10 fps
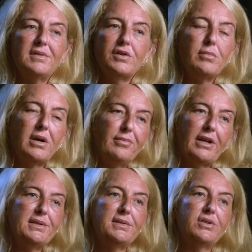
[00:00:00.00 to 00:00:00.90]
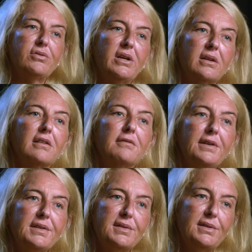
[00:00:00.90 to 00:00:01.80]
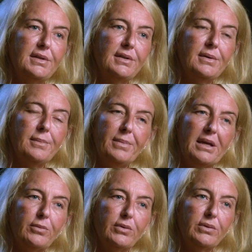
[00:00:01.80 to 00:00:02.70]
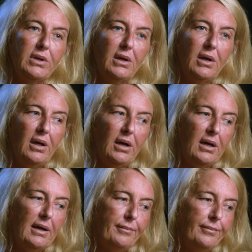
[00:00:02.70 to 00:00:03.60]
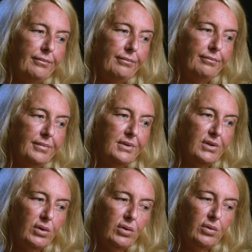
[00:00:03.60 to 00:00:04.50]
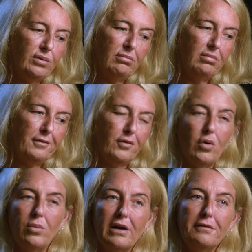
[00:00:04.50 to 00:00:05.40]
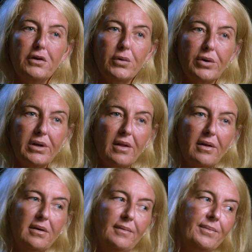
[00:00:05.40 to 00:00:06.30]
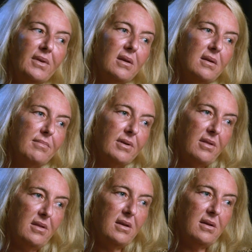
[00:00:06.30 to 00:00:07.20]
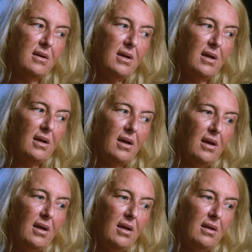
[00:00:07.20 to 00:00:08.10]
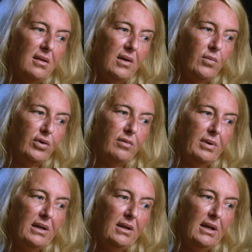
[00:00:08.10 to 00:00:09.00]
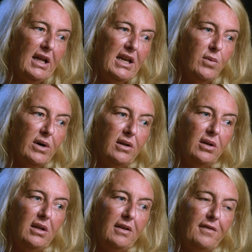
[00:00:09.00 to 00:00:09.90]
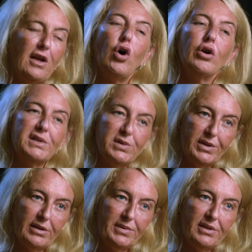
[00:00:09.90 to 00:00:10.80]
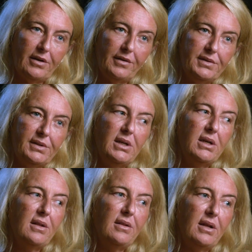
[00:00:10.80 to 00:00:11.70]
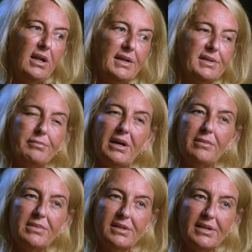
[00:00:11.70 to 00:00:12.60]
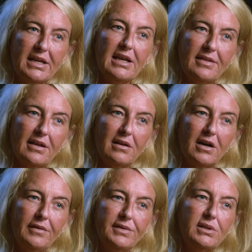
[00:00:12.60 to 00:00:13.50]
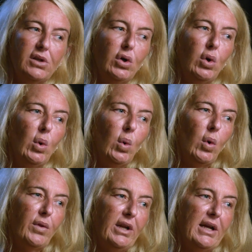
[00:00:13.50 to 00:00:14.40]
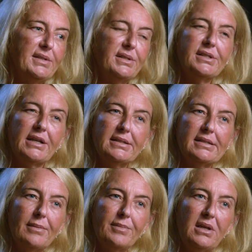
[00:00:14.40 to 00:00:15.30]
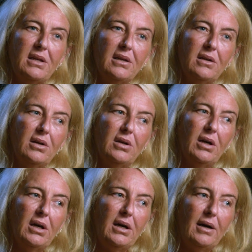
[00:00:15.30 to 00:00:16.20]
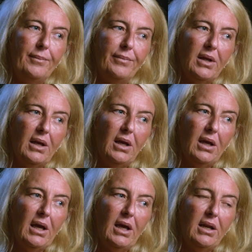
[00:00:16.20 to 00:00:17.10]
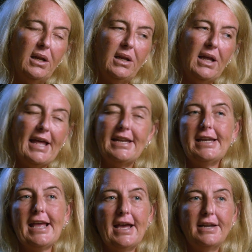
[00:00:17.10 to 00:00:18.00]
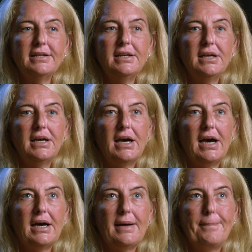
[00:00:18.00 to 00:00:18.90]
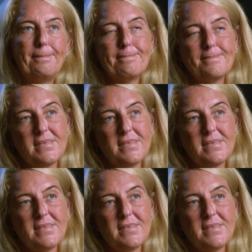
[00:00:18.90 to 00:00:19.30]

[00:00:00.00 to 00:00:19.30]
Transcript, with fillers: It's not my place to try and convince people um, to form one view or another. But I think there wouldn't be anyone, if they're honest with themselves, that hasn't made a mistake in their lives or that hasn't done something um, and, and it had um,